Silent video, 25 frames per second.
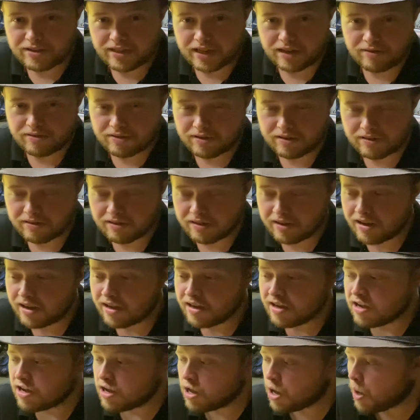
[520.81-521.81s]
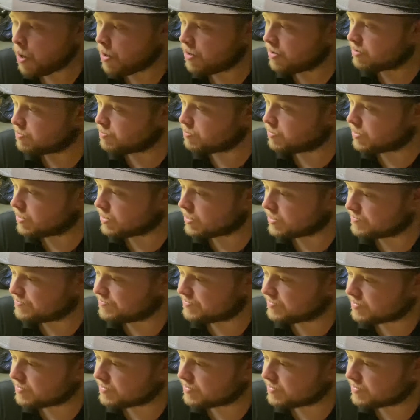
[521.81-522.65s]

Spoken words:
I don't know, but